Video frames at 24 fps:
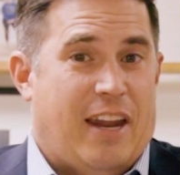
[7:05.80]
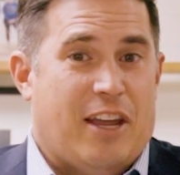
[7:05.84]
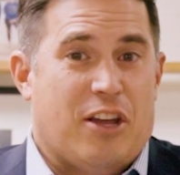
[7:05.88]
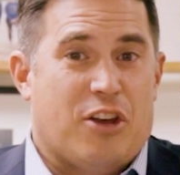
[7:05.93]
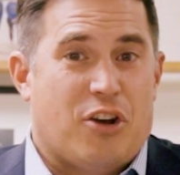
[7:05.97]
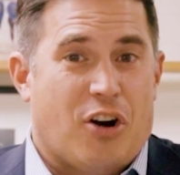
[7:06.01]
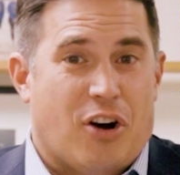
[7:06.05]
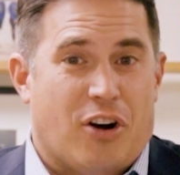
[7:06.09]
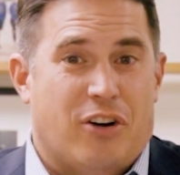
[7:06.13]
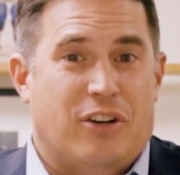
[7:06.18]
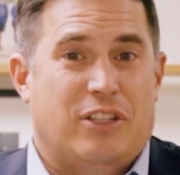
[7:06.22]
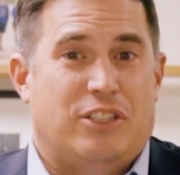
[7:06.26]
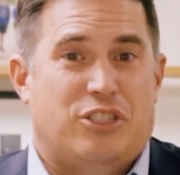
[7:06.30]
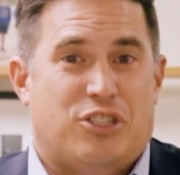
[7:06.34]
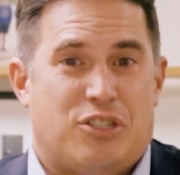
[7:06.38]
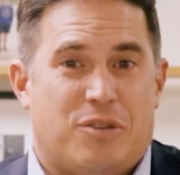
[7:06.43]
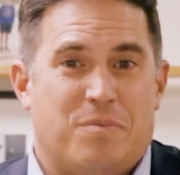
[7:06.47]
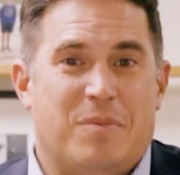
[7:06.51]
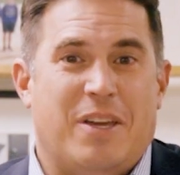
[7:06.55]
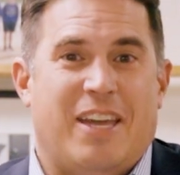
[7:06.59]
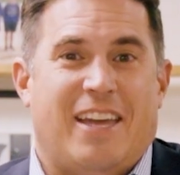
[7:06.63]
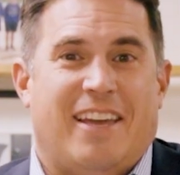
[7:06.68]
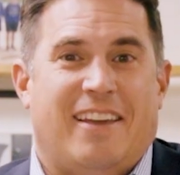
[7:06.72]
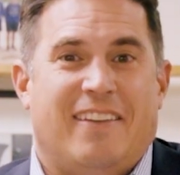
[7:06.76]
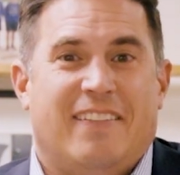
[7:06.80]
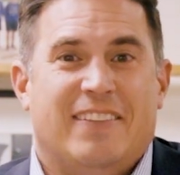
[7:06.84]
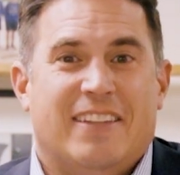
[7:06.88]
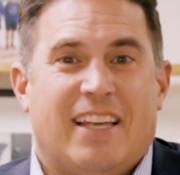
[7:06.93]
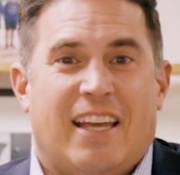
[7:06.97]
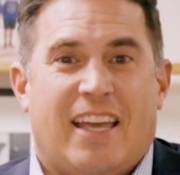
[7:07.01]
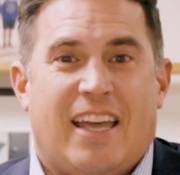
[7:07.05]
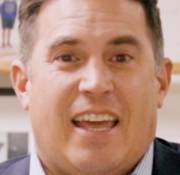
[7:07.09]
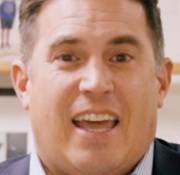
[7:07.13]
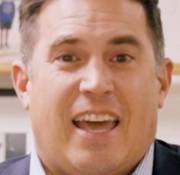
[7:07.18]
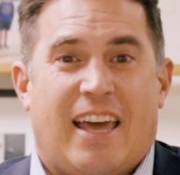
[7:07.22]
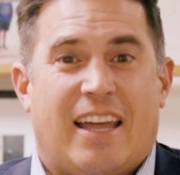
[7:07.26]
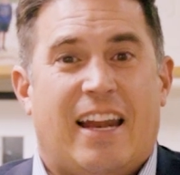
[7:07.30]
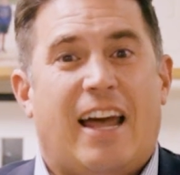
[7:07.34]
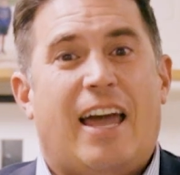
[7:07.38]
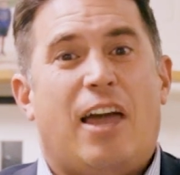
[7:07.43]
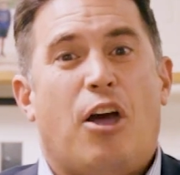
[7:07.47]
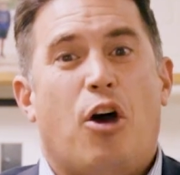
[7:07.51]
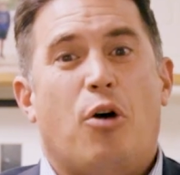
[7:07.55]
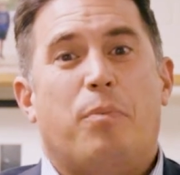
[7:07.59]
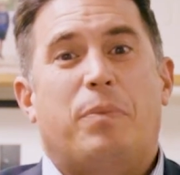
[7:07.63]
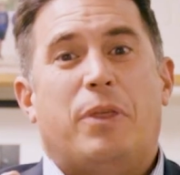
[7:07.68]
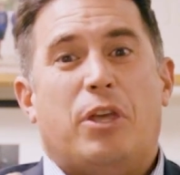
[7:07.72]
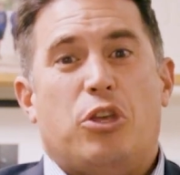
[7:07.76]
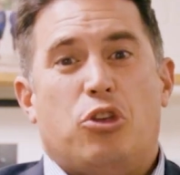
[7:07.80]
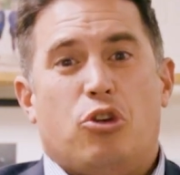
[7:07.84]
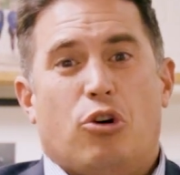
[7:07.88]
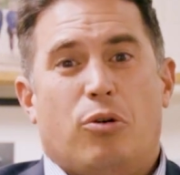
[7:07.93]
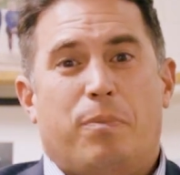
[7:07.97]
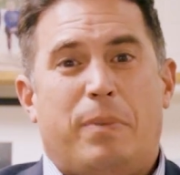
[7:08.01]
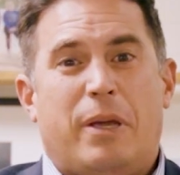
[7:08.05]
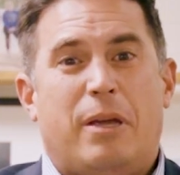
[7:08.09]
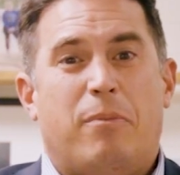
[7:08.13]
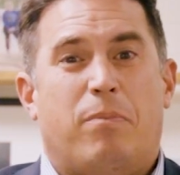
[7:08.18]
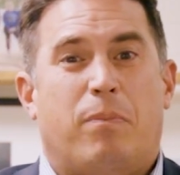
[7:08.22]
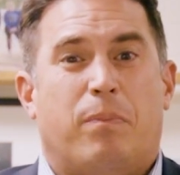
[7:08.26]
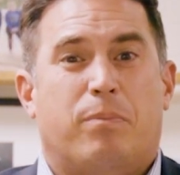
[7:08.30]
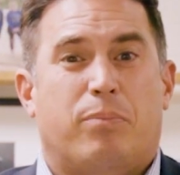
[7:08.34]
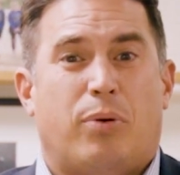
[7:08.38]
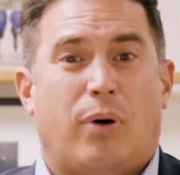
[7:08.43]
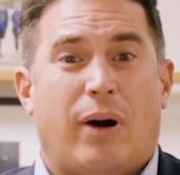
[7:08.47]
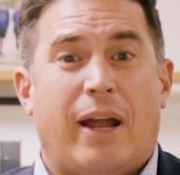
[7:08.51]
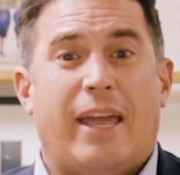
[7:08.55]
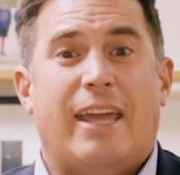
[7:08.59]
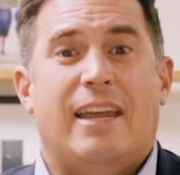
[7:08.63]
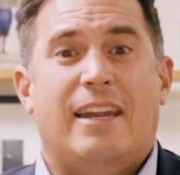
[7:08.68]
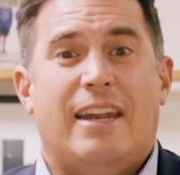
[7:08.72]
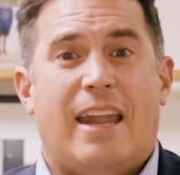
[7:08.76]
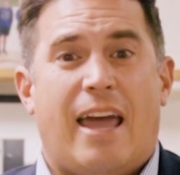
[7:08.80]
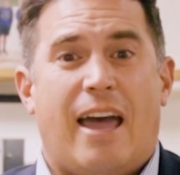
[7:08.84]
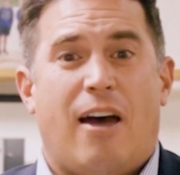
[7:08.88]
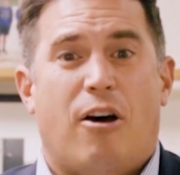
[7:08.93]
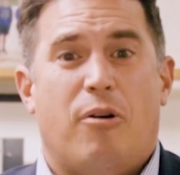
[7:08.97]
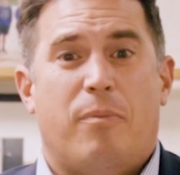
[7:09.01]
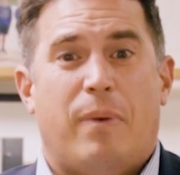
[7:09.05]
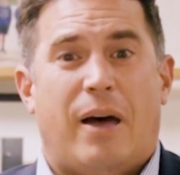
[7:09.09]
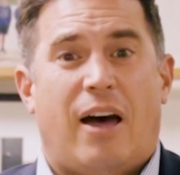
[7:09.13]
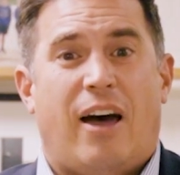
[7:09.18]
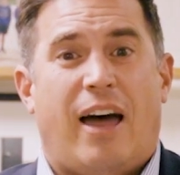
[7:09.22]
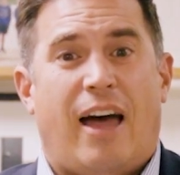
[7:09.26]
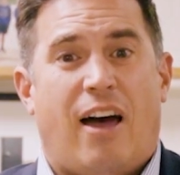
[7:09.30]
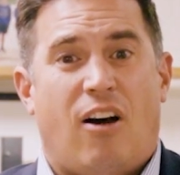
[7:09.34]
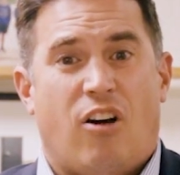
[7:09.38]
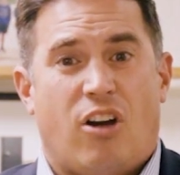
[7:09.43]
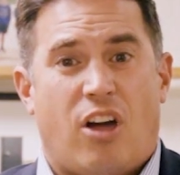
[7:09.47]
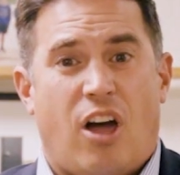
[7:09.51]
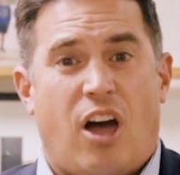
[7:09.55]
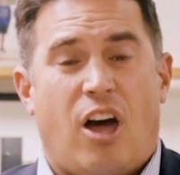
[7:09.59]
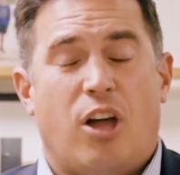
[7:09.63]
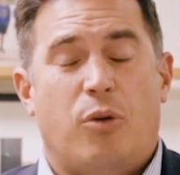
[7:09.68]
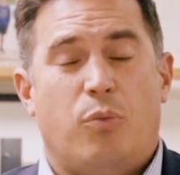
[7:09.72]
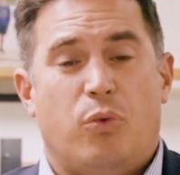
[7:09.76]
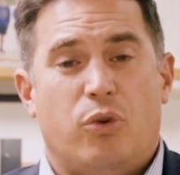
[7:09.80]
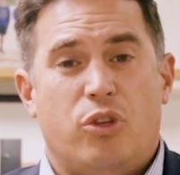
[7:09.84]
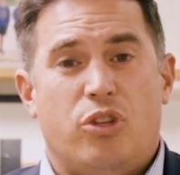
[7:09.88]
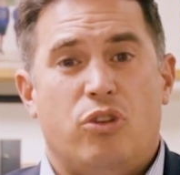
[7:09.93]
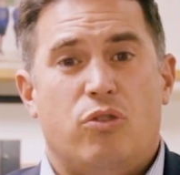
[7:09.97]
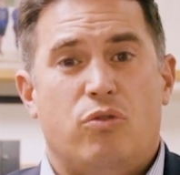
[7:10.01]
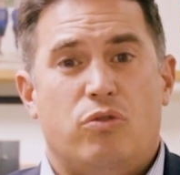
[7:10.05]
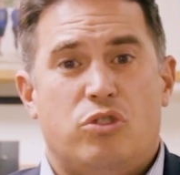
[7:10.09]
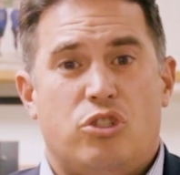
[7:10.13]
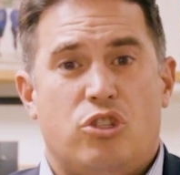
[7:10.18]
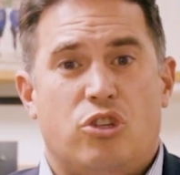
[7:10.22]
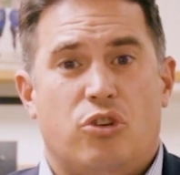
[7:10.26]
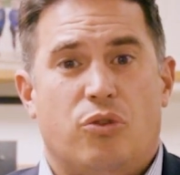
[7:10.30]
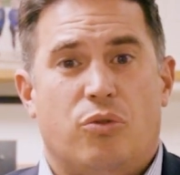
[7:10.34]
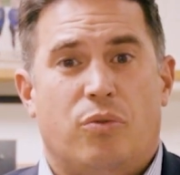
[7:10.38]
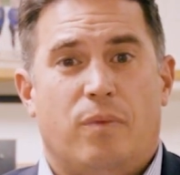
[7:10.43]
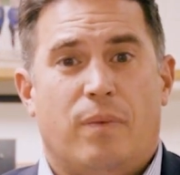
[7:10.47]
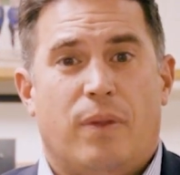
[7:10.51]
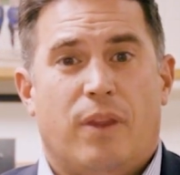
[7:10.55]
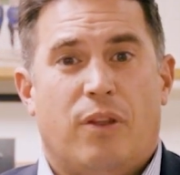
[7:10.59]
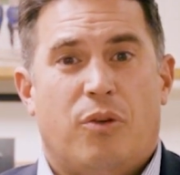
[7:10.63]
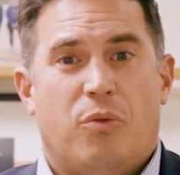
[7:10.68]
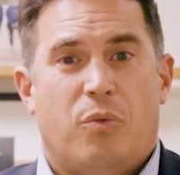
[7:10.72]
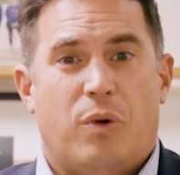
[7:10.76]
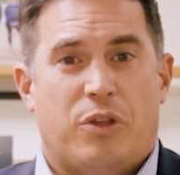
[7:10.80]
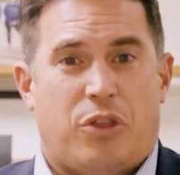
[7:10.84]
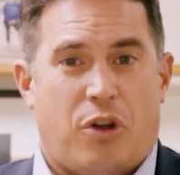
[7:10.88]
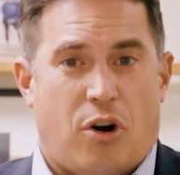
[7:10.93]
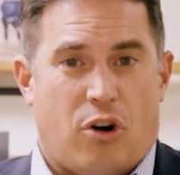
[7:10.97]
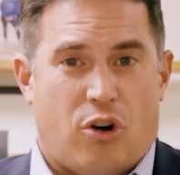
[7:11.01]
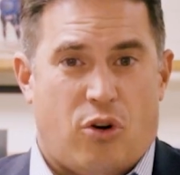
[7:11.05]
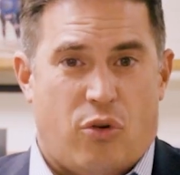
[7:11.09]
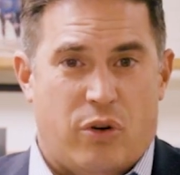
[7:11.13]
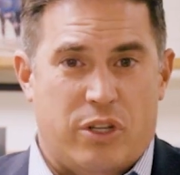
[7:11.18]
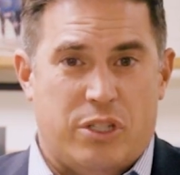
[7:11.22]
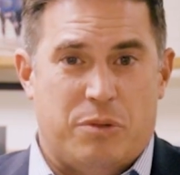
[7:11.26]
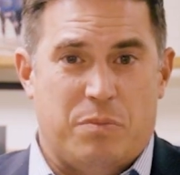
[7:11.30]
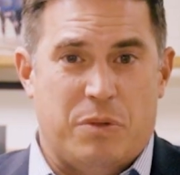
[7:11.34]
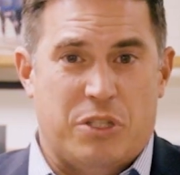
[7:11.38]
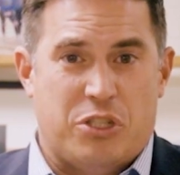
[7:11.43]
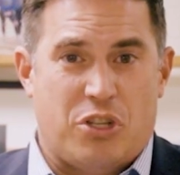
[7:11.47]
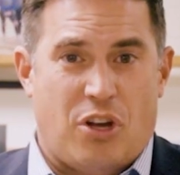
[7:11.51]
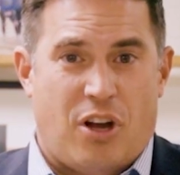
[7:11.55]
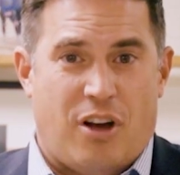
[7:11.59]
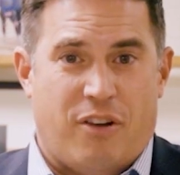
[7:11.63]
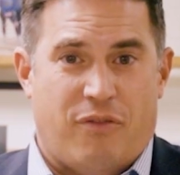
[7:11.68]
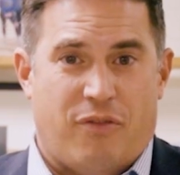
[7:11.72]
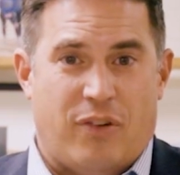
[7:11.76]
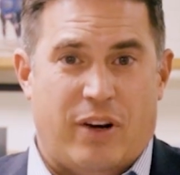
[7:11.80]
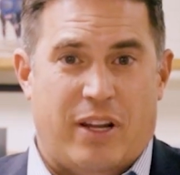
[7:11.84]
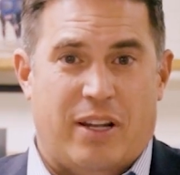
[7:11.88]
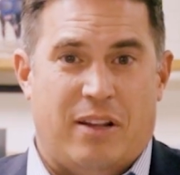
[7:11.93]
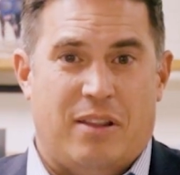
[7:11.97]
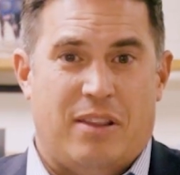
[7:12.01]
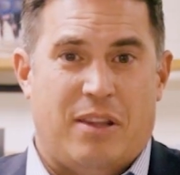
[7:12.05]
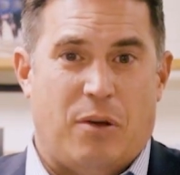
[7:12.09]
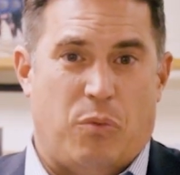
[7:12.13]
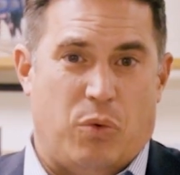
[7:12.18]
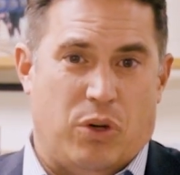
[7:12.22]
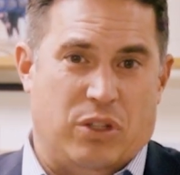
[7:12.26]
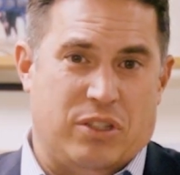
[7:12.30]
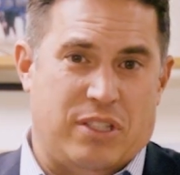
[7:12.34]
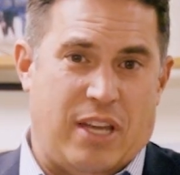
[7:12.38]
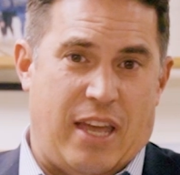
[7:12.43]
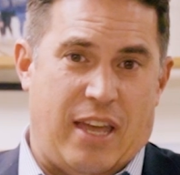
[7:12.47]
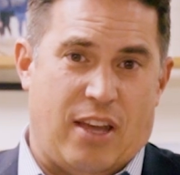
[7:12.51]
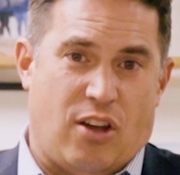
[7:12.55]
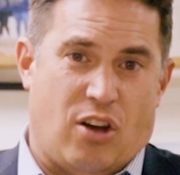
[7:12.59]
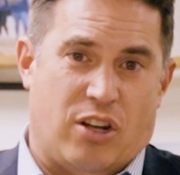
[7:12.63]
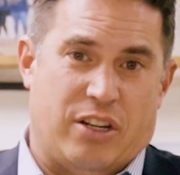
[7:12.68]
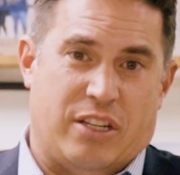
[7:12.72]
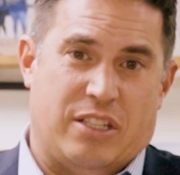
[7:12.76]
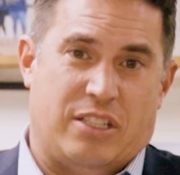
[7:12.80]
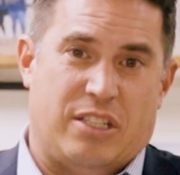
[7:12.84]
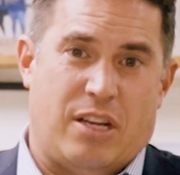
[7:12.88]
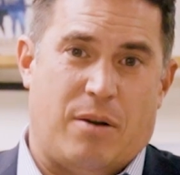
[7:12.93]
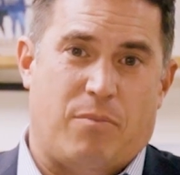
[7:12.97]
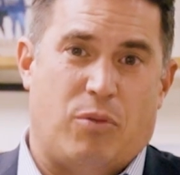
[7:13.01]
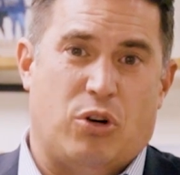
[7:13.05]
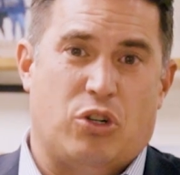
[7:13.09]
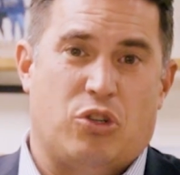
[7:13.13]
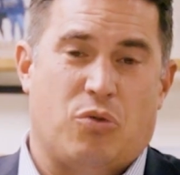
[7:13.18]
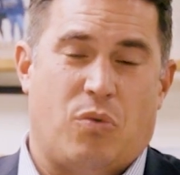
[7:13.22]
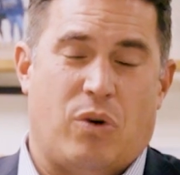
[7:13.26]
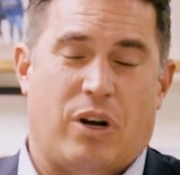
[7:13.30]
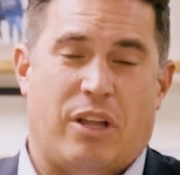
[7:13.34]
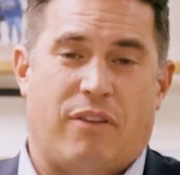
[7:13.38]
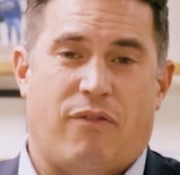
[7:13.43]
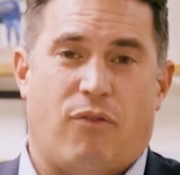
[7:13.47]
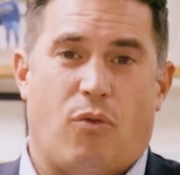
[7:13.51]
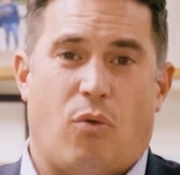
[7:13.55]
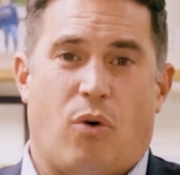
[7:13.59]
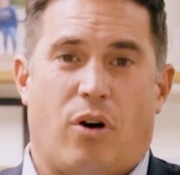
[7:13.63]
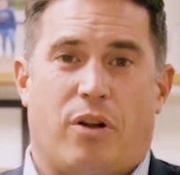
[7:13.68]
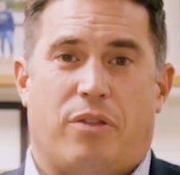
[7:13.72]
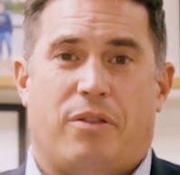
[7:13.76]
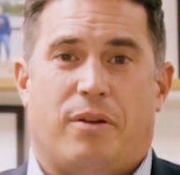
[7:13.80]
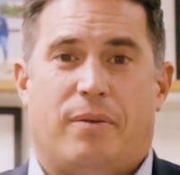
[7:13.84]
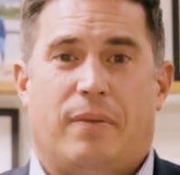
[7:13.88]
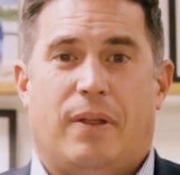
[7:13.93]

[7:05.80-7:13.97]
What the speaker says: encouraged me, and I hope that you'll be praying now about how God will use you with our Christmas offering that we'll take on December 24th.